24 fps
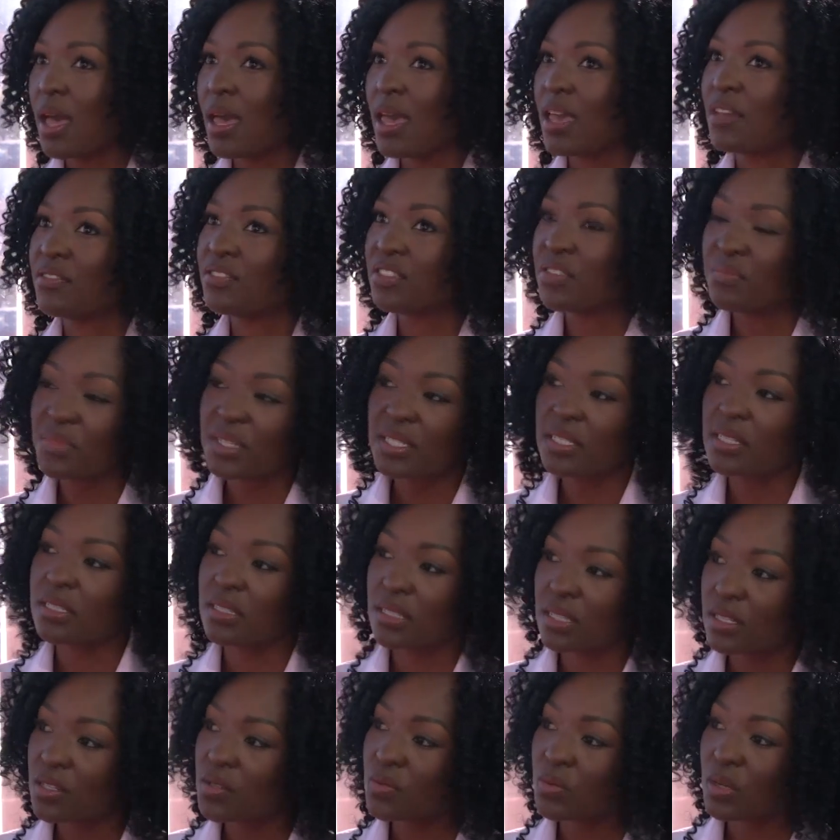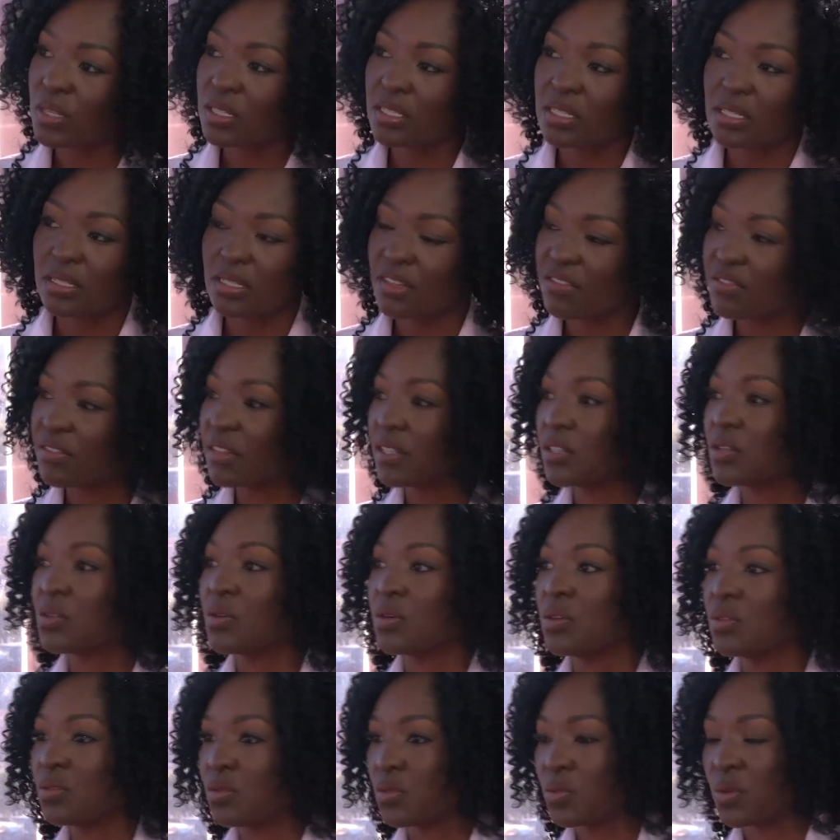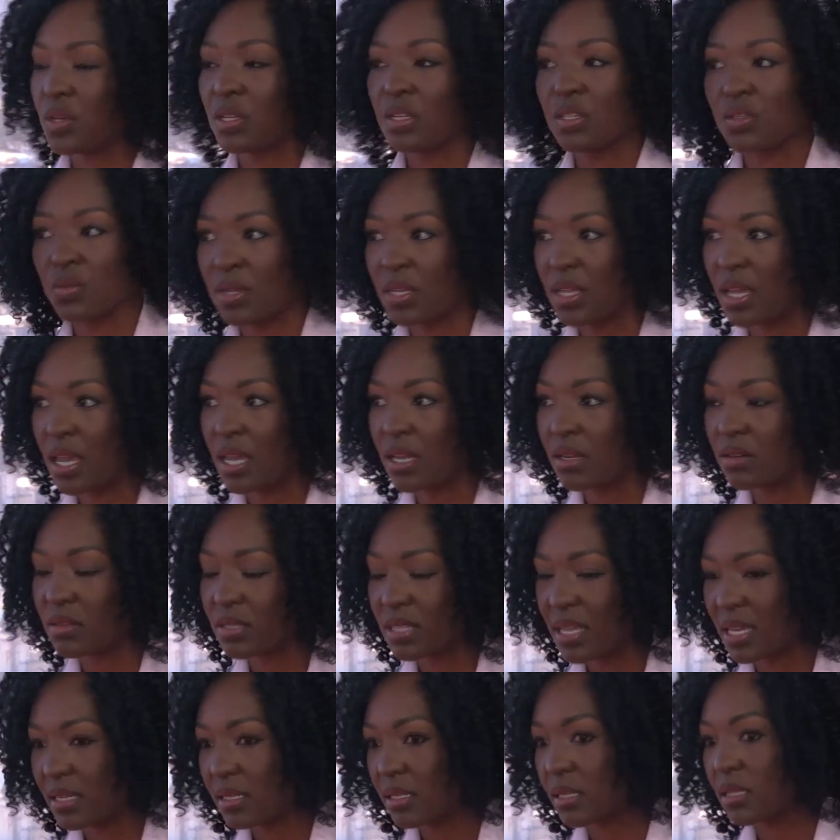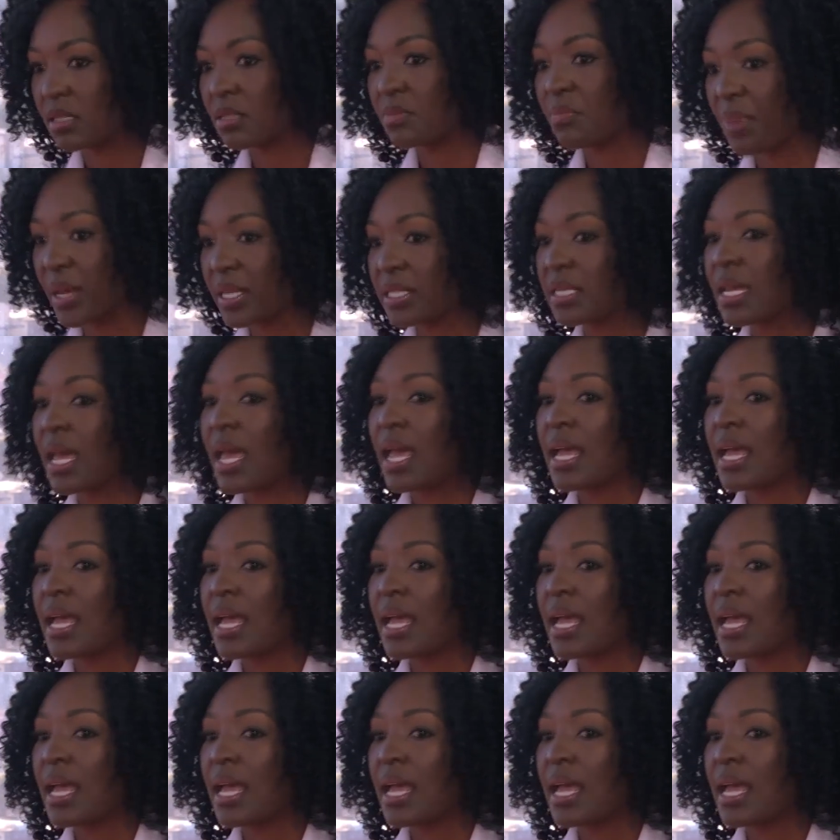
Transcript: If she misses this one, she's definitely going to 2028 Los Angeles. But